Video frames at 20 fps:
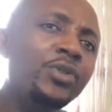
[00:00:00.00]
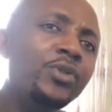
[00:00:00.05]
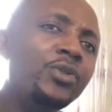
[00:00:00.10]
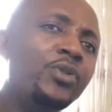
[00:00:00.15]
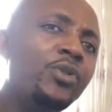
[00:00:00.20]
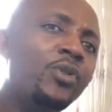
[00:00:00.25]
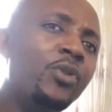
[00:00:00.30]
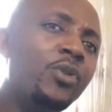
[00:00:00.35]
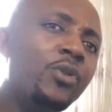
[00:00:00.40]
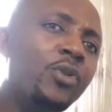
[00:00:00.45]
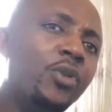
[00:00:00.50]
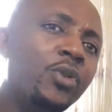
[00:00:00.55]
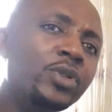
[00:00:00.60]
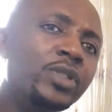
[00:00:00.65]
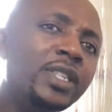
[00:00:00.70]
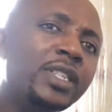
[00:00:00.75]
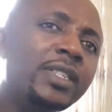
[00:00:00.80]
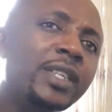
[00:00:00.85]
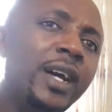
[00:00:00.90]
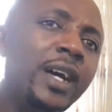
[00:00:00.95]

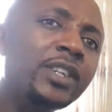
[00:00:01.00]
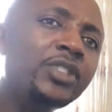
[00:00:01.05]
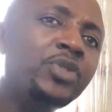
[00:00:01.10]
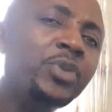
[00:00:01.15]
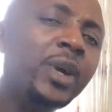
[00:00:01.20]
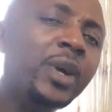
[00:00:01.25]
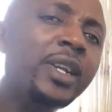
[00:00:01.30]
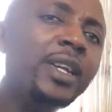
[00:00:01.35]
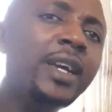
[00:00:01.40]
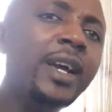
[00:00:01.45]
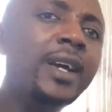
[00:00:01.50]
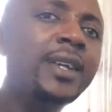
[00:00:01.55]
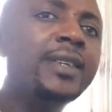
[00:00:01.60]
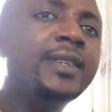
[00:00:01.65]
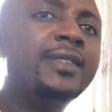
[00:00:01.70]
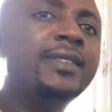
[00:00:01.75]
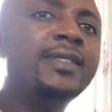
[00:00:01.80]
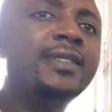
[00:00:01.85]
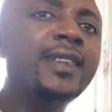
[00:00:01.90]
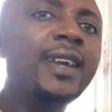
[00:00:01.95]
glucose is actually at the
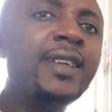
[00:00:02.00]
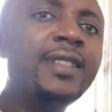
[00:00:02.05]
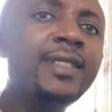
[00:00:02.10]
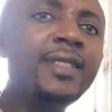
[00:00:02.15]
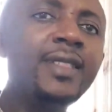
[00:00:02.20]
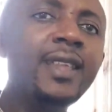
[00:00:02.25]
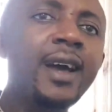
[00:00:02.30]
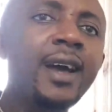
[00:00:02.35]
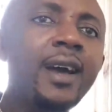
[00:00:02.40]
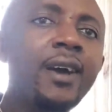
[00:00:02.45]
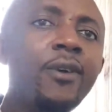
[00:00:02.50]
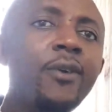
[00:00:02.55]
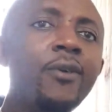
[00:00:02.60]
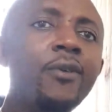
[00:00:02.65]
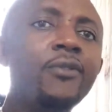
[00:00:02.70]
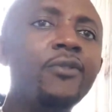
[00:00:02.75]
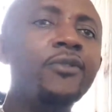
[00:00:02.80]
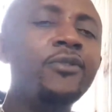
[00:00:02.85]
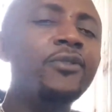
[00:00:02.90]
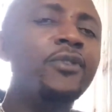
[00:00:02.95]
center
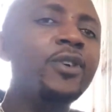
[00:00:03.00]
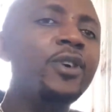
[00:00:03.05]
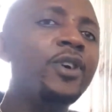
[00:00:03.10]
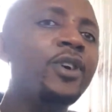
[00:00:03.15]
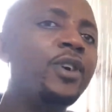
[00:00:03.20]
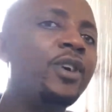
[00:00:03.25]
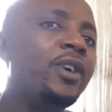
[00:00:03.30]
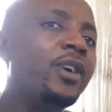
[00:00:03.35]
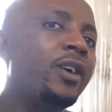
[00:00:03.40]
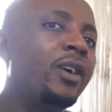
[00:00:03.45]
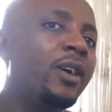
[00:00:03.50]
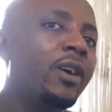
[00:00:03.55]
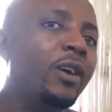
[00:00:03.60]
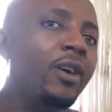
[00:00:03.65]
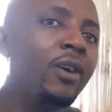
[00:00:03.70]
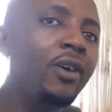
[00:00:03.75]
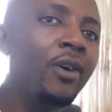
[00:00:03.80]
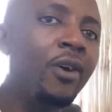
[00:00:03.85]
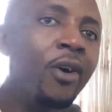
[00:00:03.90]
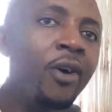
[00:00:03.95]
of
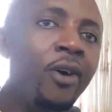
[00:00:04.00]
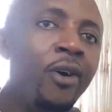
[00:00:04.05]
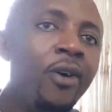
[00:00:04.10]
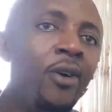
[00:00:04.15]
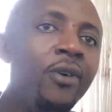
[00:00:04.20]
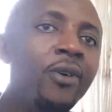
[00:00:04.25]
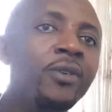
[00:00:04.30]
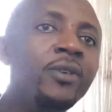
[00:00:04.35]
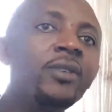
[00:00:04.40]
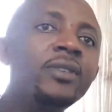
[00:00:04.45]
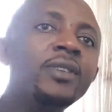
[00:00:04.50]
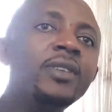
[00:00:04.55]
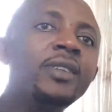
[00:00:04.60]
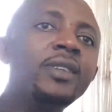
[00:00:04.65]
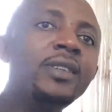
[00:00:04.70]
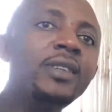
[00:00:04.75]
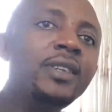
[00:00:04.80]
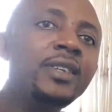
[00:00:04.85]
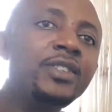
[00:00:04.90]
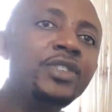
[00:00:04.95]
all
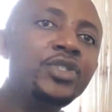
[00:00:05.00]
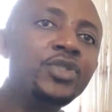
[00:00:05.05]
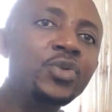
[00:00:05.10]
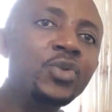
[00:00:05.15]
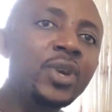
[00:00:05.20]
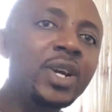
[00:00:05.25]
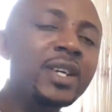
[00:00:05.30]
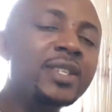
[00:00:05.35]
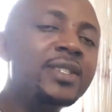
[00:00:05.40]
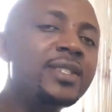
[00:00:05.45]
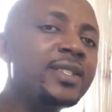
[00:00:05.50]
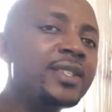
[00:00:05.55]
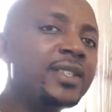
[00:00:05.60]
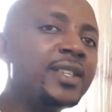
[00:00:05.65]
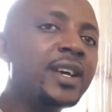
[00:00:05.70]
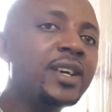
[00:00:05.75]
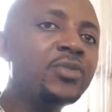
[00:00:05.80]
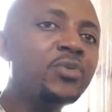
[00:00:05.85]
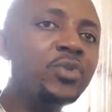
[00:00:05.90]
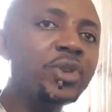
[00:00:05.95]
the sugars
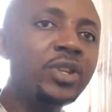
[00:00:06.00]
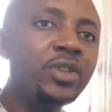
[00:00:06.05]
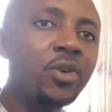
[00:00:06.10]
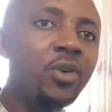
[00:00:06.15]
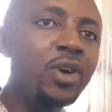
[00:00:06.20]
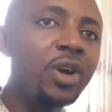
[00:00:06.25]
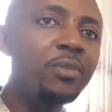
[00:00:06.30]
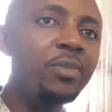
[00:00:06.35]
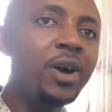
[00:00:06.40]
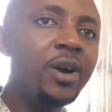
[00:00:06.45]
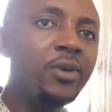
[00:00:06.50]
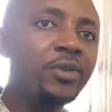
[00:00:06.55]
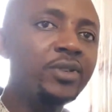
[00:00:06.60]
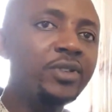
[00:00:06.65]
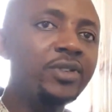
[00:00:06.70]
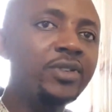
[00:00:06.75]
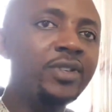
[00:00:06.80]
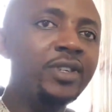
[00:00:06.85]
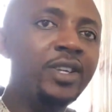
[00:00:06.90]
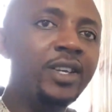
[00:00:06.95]
that we talk about.
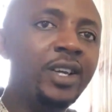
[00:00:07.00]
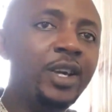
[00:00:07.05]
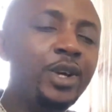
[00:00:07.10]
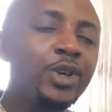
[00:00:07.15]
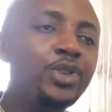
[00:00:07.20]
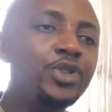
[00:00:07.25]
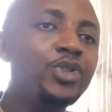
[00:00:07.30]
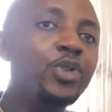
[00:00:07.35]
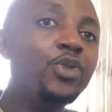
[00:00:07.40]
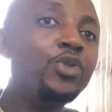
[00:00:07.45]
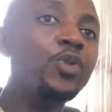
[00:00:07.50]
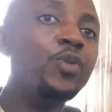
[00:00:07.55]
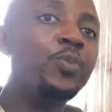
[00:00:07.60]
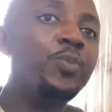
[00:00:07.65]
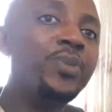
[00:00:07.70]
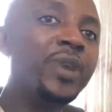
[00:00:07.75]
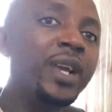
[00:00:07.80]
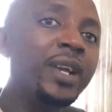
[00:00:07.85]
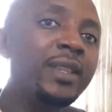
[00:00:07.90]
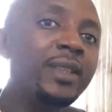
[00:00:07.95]
So you
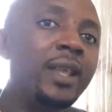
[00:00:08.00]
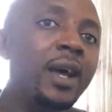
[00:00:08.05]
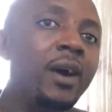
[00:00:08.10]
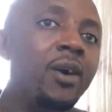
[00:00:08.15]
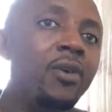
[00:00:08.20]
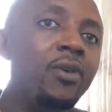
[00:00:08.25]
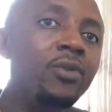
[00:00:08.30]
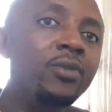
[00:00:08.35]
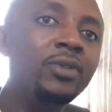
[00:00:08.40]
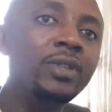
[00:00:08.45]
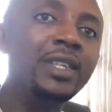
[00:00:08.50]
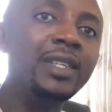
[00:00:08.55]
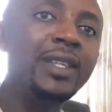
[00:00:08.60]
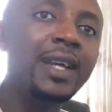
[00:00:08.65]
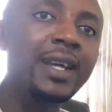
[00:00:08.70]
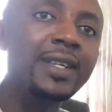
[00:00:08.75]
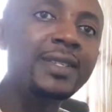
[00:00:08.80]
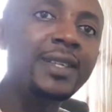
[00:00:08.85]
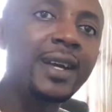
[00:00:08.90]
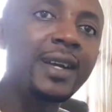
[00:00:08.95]
break down the
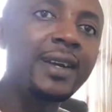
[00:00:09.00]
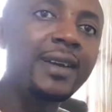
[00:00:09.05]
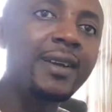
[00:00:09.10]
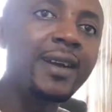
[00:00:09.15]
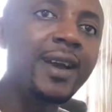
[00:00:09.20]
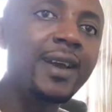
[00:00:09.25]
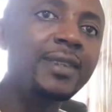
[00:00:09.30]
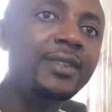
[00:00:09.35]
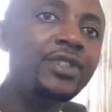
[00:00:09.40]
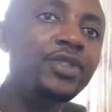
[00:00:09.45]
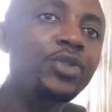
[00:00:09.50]
disaccharides,